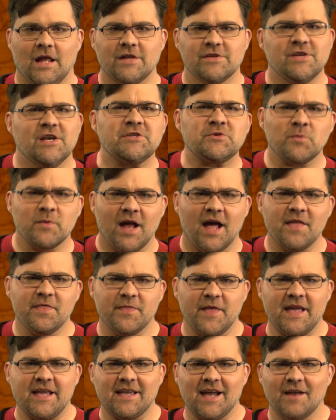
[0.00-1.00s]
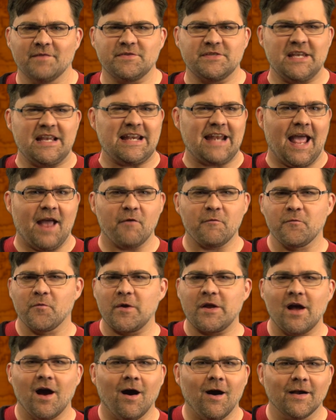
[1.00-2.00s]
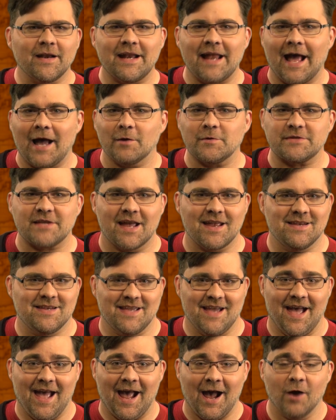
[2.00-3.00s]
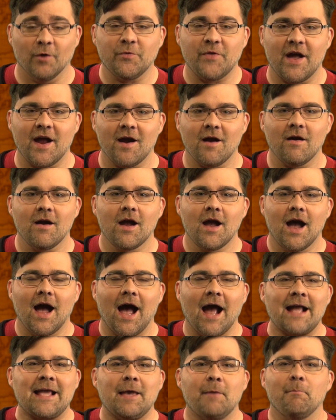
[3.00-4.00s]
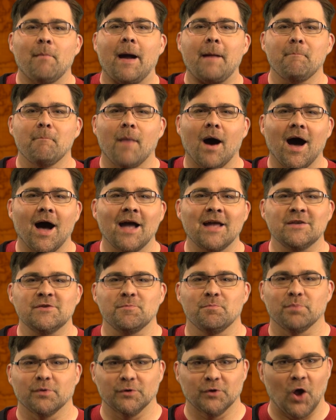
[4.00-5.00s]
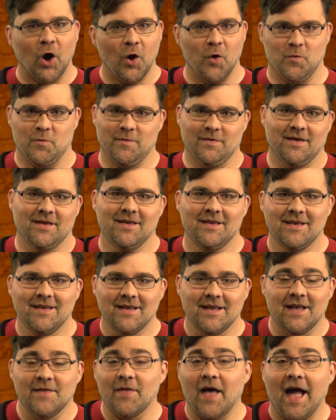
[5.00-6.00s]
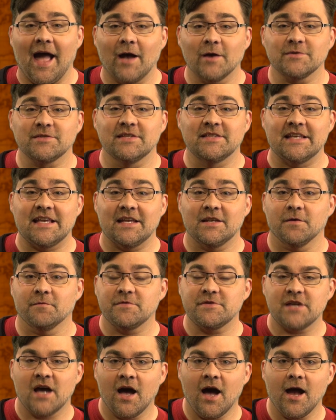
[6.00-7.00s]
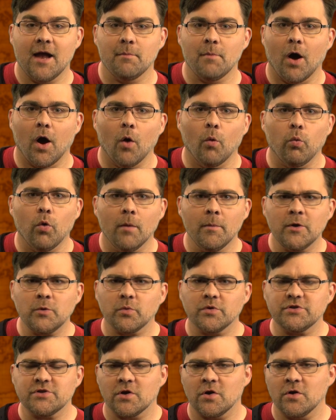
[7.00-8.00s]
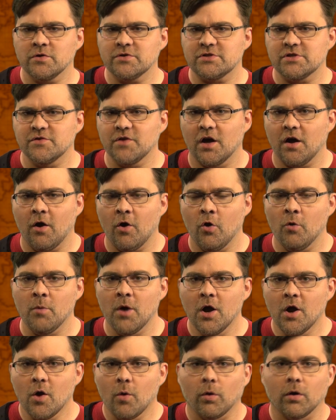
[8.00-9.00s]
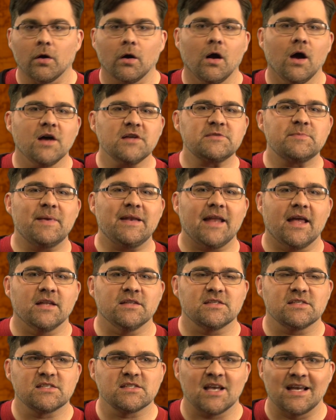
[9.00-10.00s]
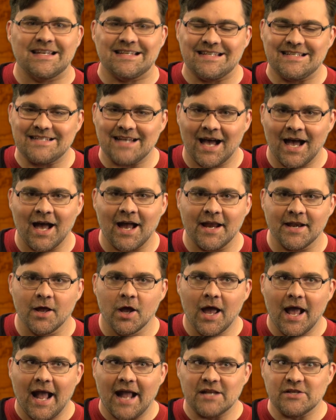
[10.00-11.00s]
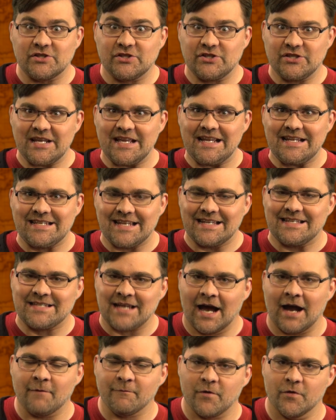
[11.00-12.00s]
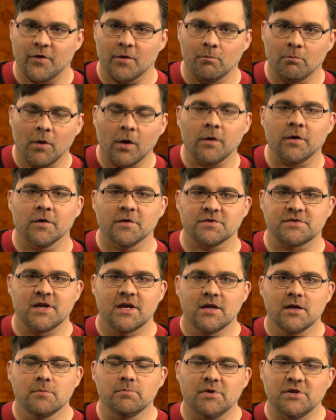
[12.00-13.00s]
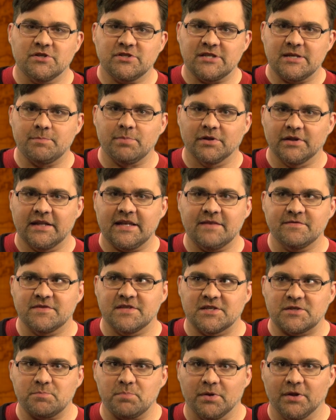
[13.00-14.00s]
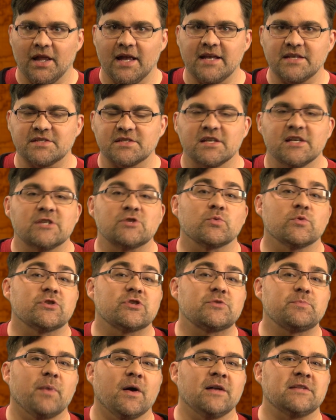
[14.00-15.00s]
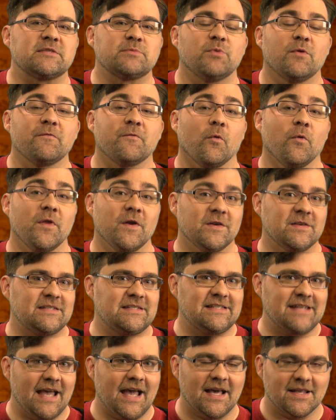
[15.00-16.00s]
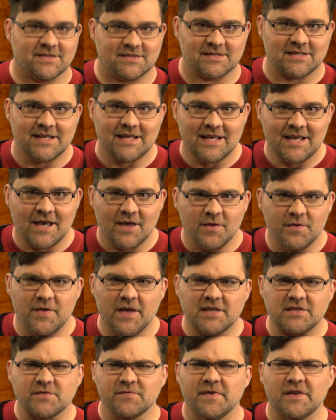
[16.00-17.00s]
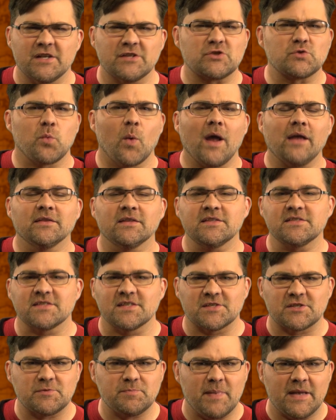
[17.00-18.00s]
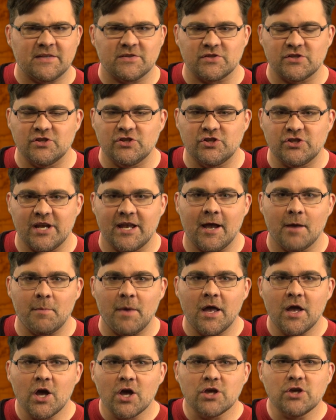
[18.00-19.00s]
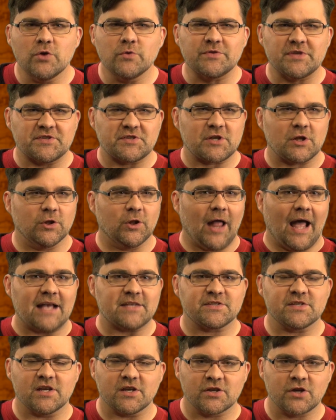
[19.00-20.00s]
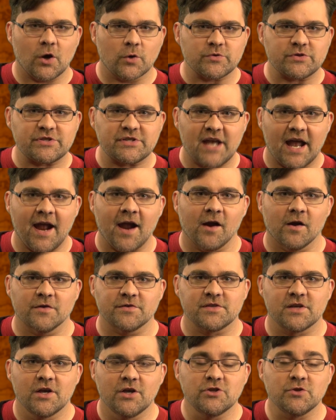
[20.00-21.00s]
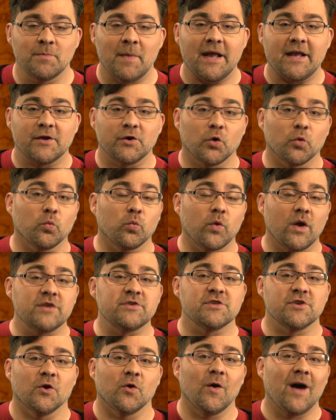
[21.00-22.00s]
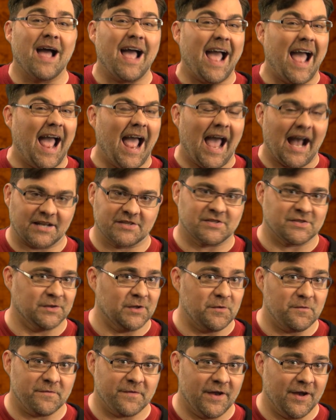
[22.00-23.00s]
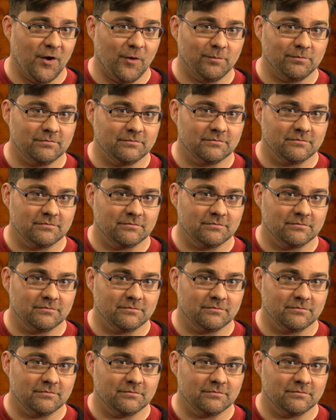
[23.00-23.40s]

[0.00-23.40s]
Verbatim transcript: Just when I think I've seen every haunted house idea out there, I get my mind blown. In The House at the End of Time, a woman returns to the home where her husband and son died, and she did time for their murders, but she believes this place is responsible for their deaths. This Venezuelan suspense gem uses classic ghost scares to make an original, excellent film.